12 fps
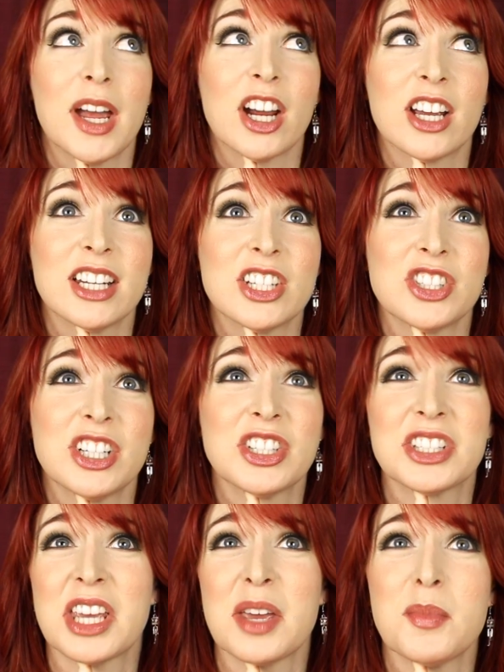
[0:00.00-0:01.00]
My air conditioning
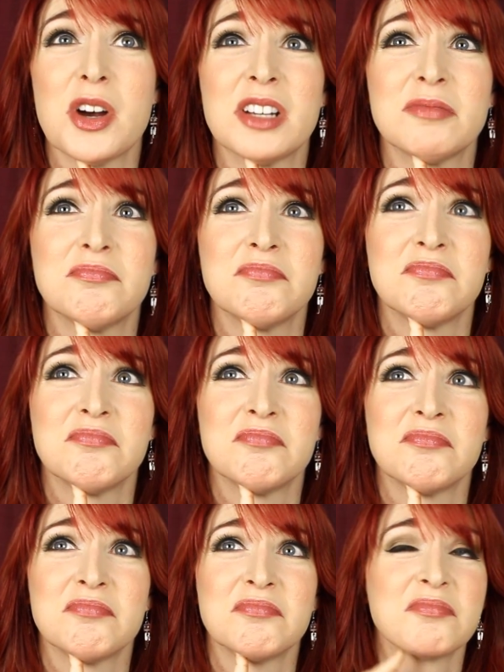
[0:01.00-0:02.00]
just came on.
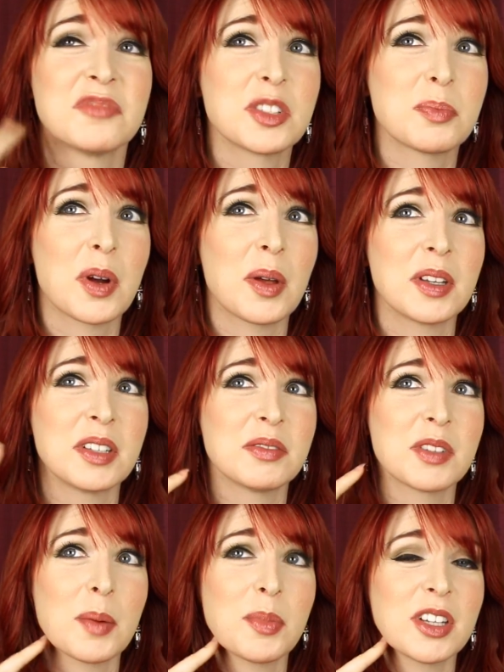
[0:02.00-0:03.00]

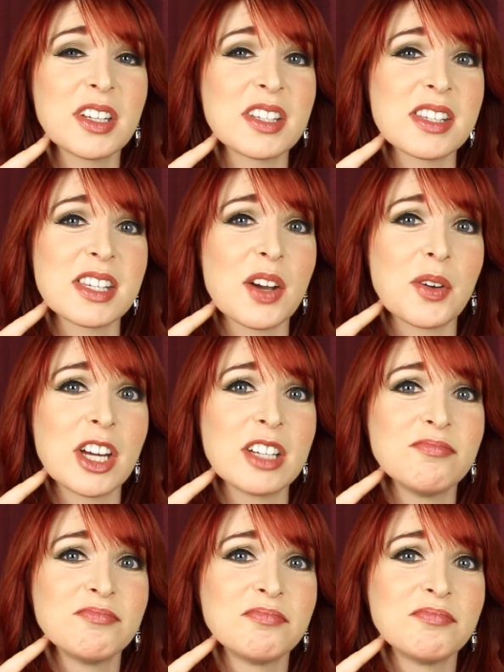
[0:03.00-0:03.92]
That probably doesn't sound good.